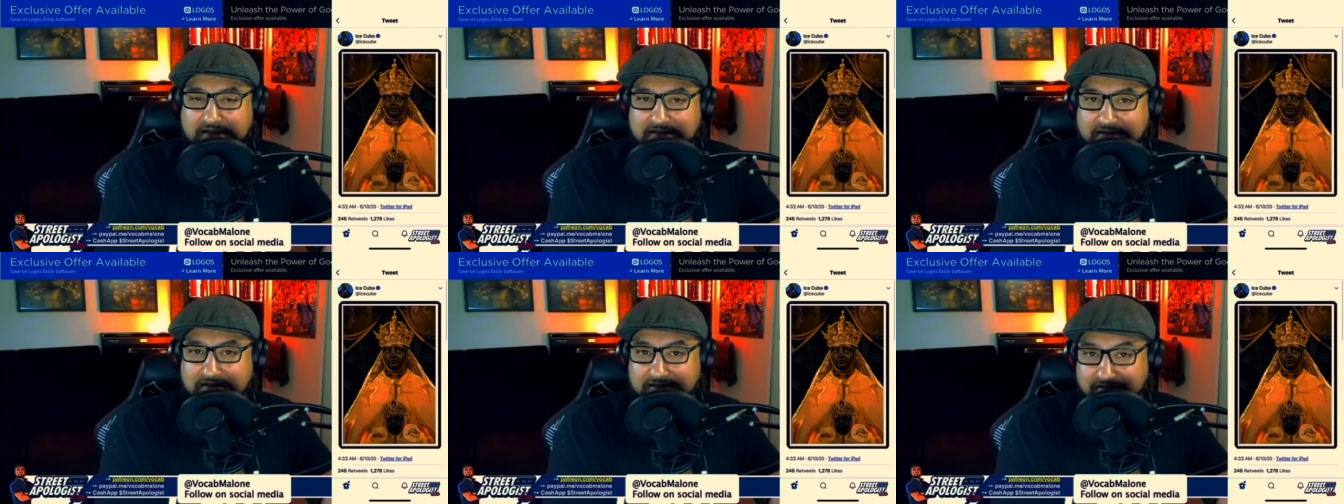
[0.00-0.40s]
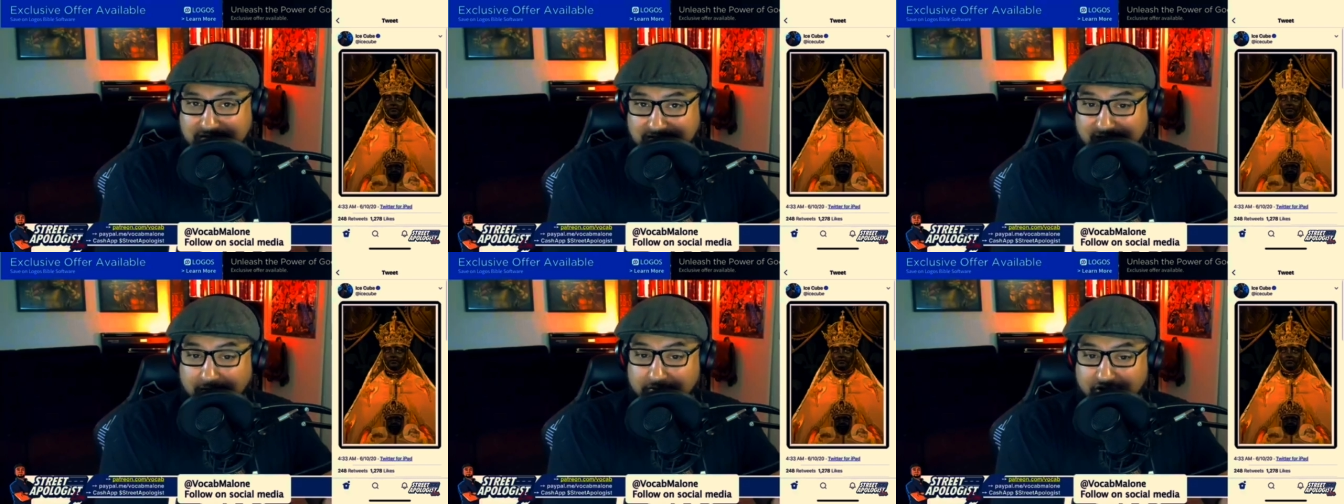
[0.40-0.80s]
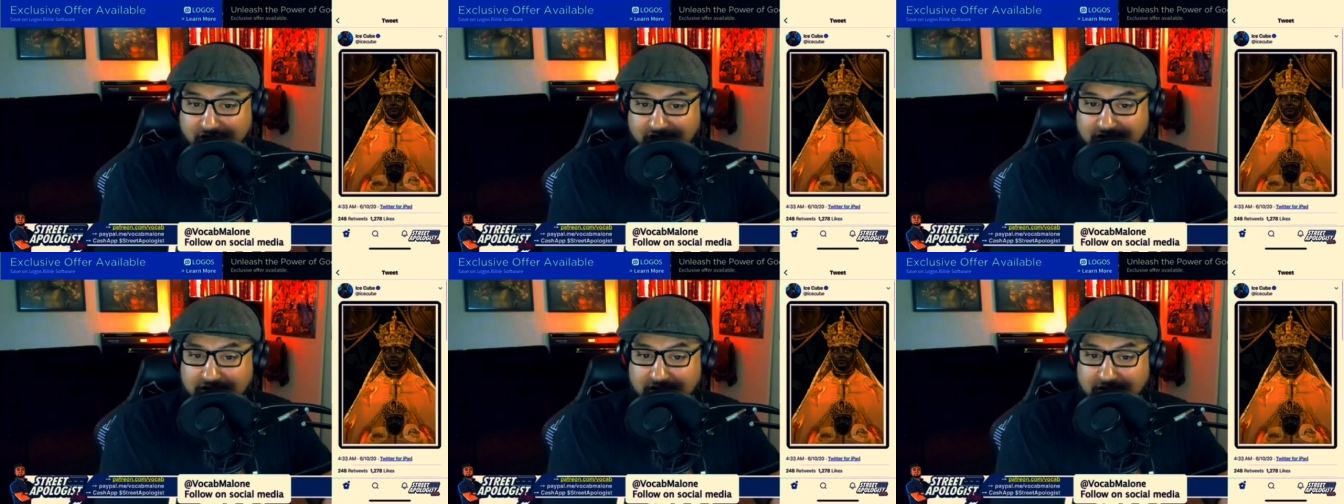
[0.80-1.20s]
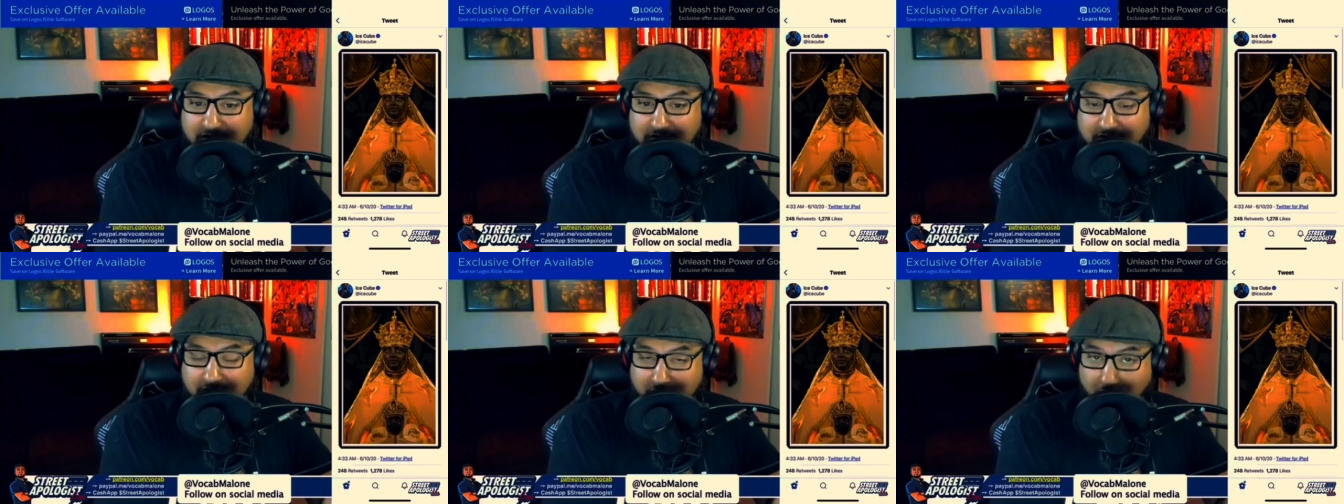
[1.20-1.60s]
subject
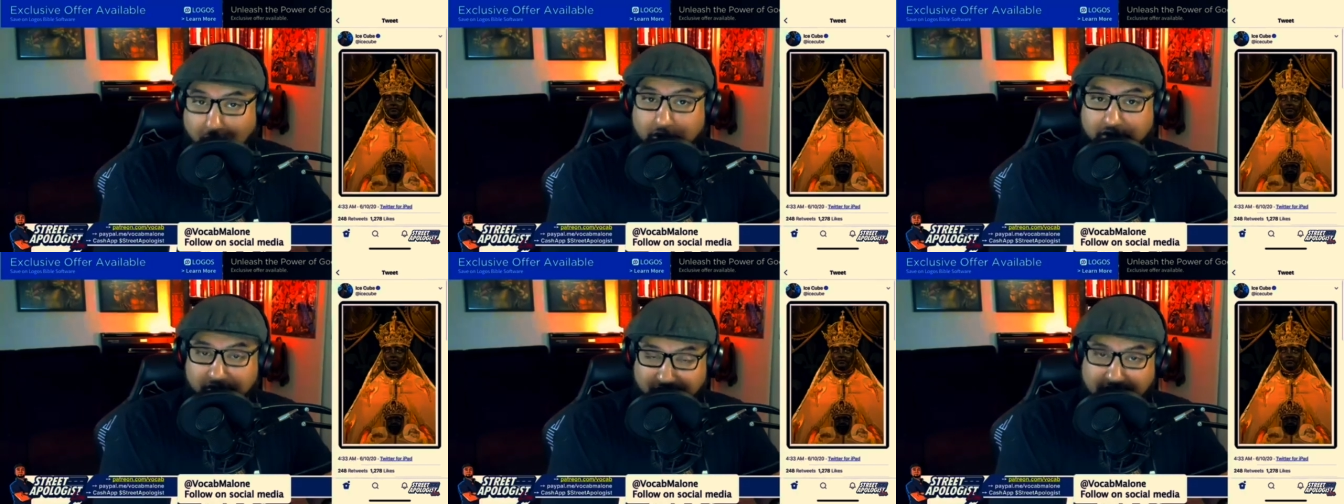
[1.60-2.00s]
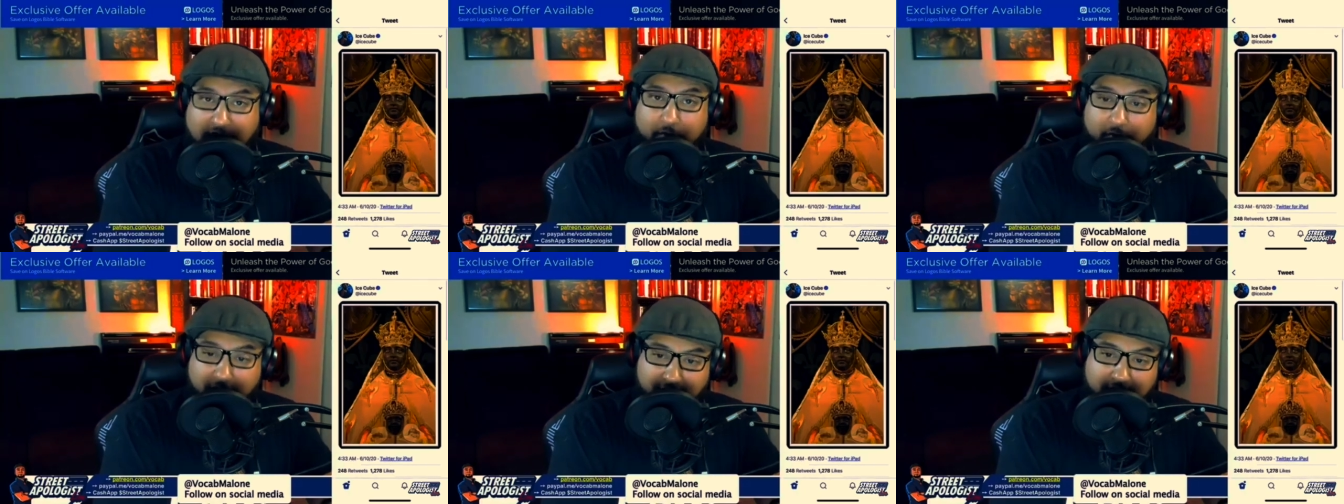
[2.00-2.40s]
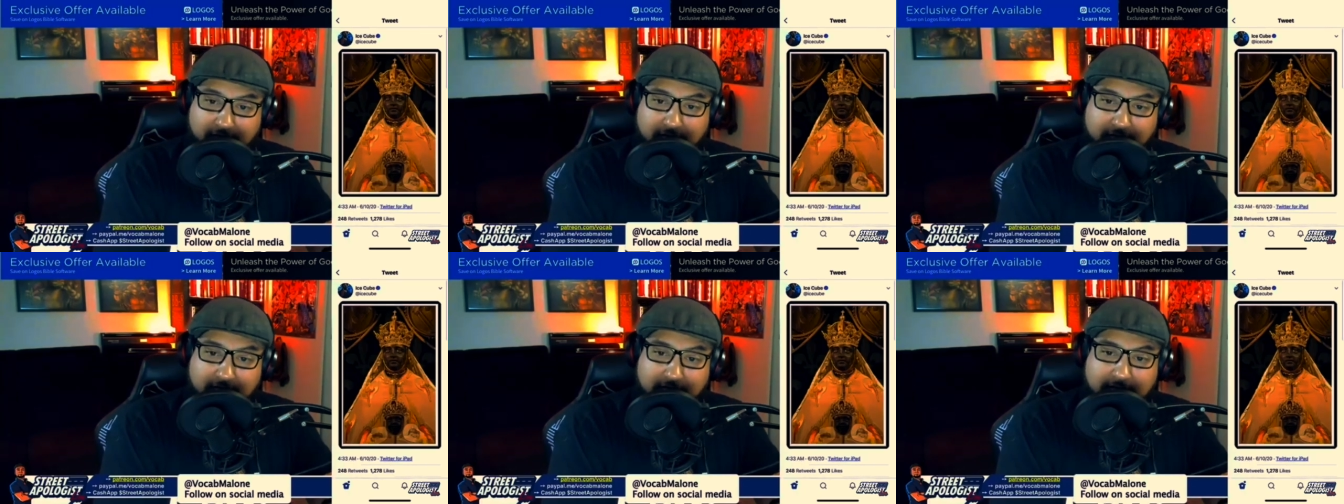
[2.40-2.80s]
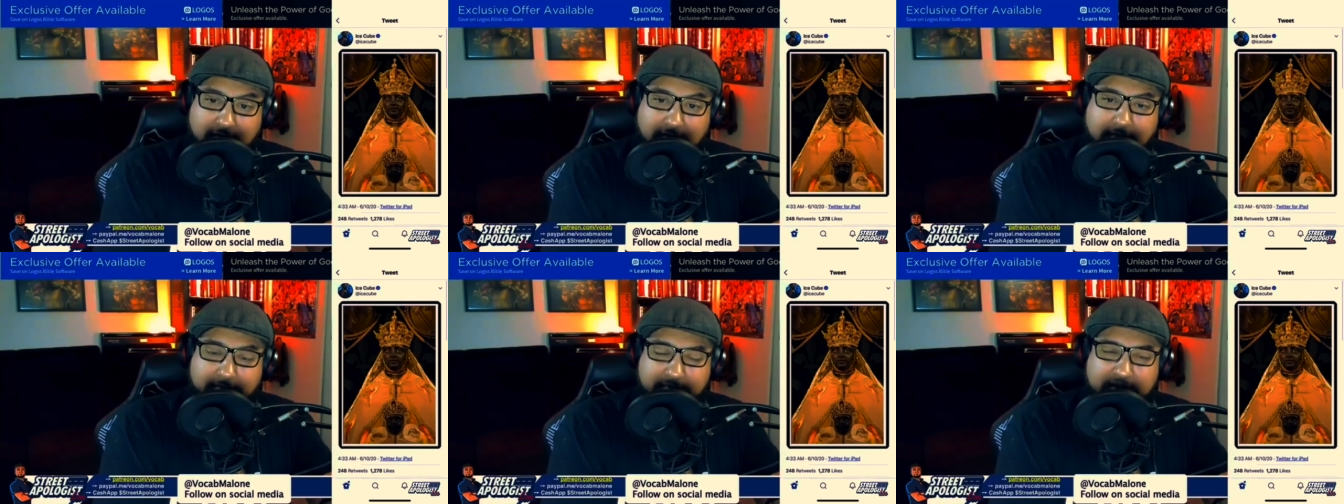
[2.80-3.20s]
looked that way
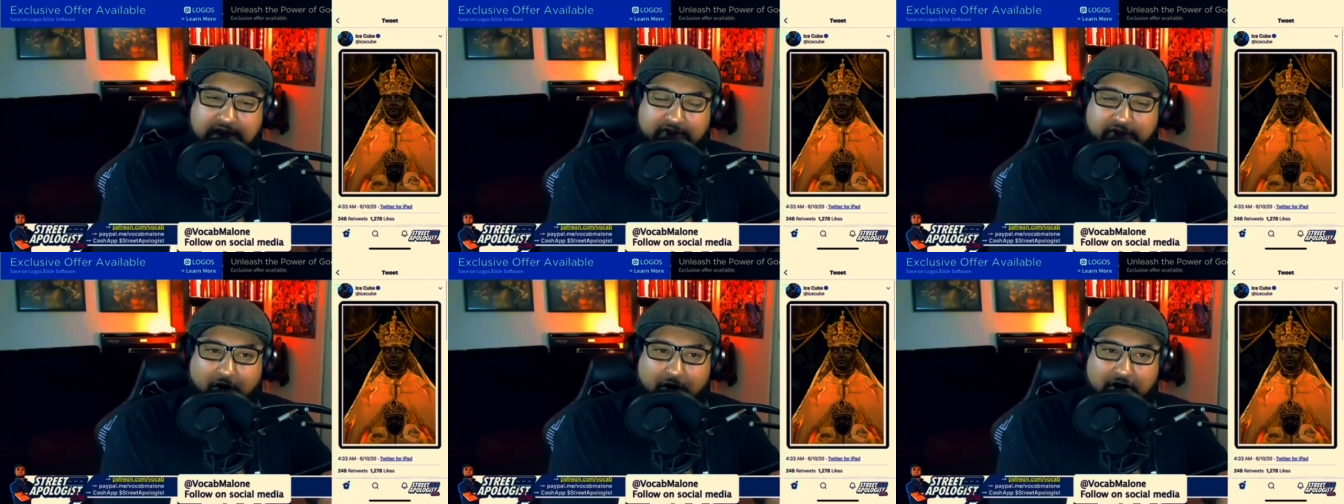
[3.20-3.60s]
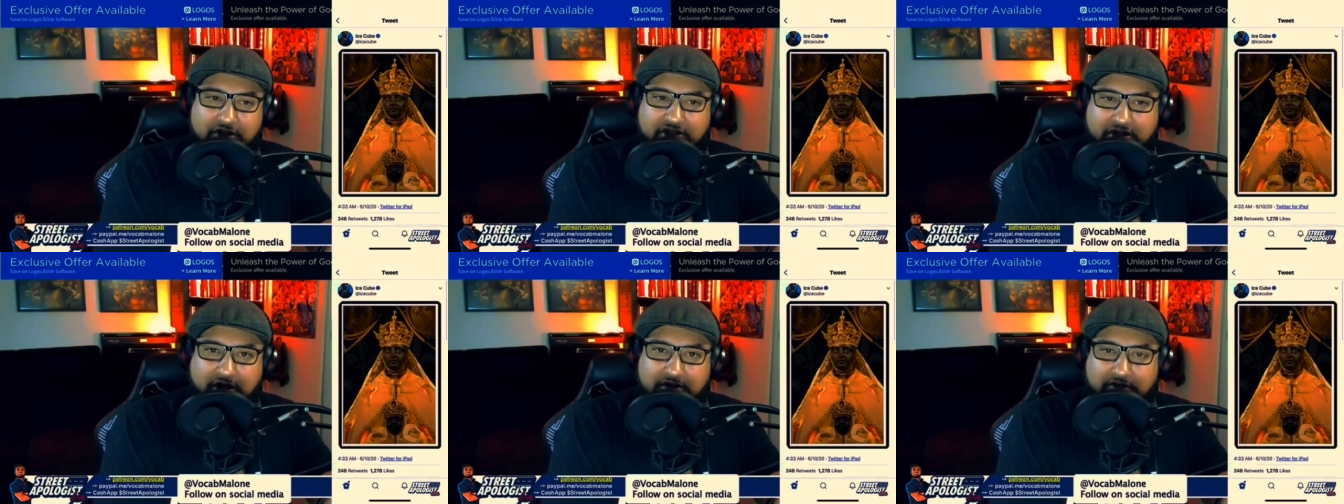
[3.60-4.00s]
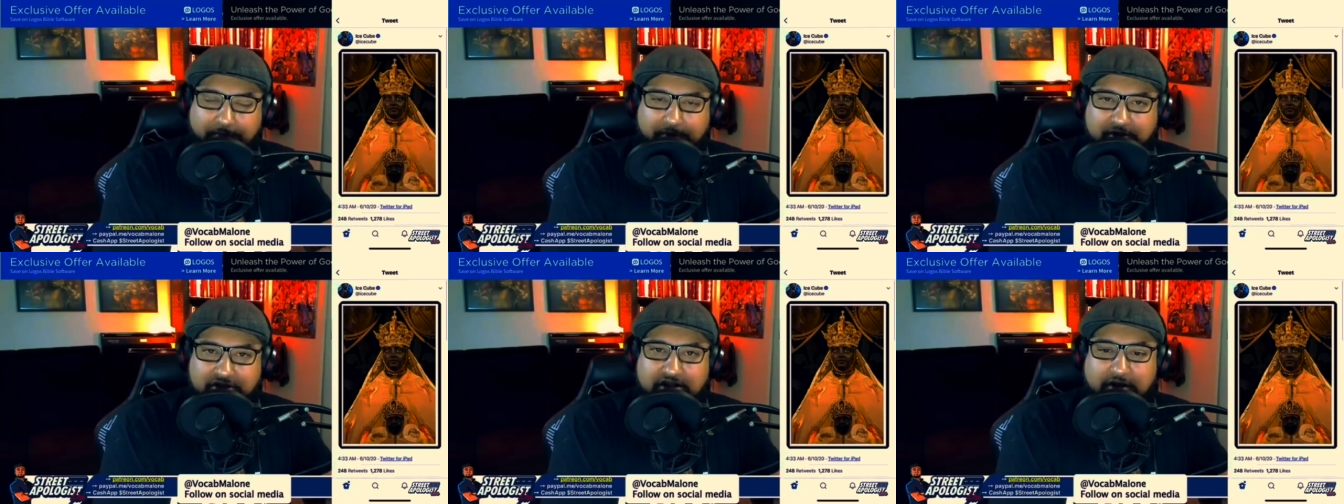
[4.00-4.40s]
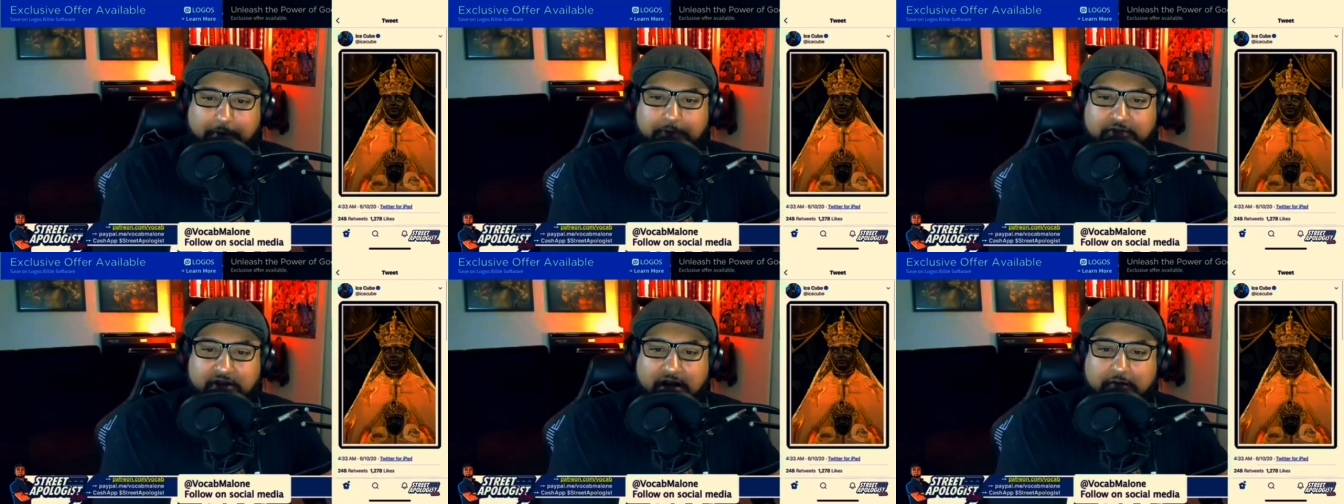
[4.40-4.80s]
meaning the artist thought the person they were
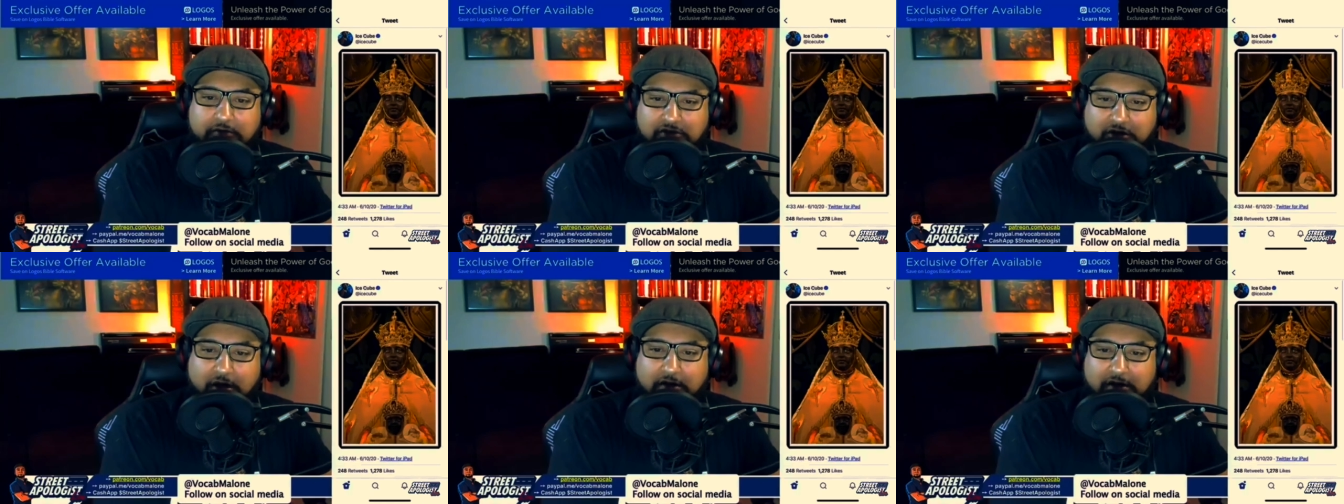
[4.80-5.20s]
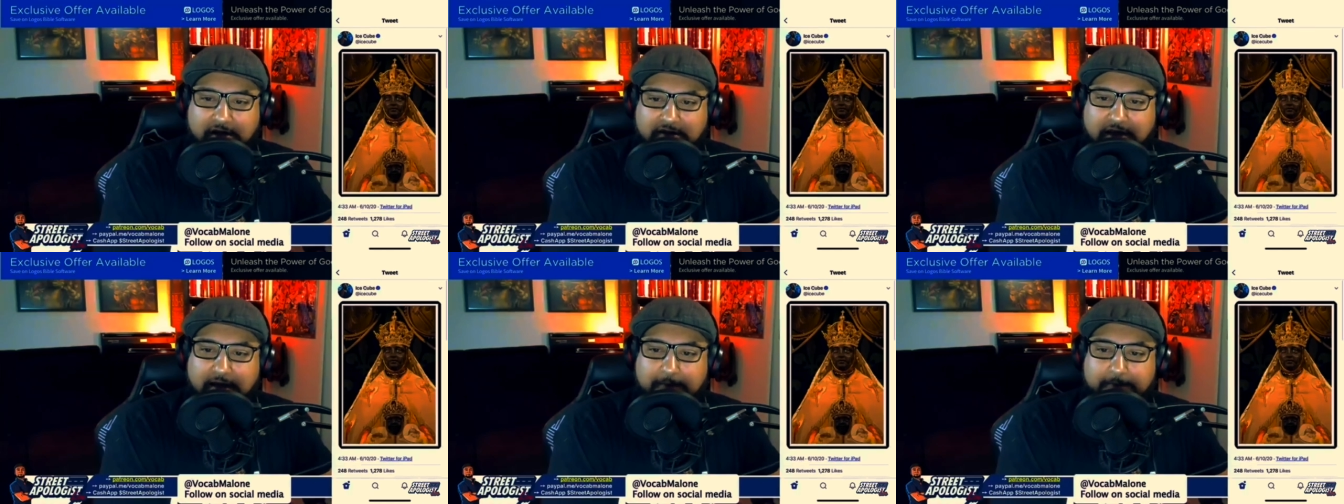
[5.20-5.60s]
portraying was dark like that.